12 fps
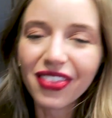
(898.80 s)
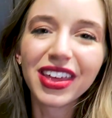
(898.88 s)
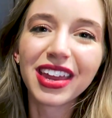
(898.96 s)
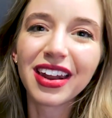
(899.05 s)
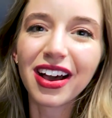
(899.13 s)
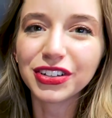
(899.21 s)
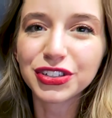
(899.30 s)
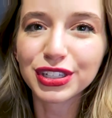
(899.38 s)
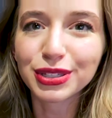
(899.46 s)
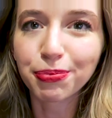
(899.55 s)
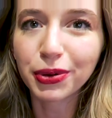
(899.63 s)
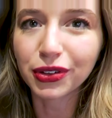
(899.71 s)
and then I'll
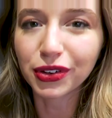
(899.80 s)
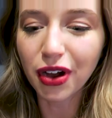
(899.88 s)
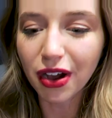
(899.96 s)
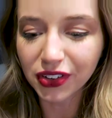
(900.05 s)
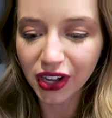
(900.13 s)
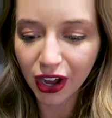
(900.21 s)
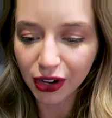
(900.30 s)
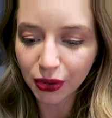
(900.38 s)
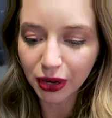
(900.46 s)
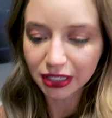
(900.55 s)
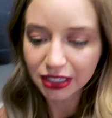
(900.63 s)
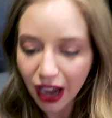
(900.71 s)
just put a little avocado
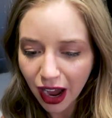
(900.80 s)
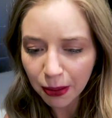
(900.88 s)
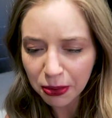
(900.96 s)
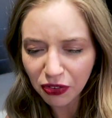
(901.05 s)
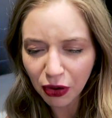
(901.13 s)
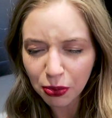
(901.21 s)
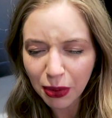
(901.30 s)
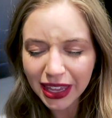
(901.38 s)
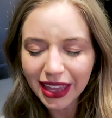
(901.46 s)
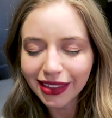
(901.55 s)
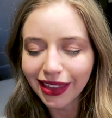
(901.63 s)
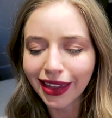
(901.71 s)
on top. If I were
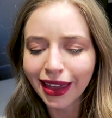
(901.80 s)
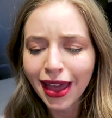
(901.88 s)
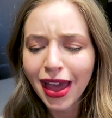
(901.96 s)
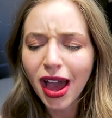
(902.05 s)
making like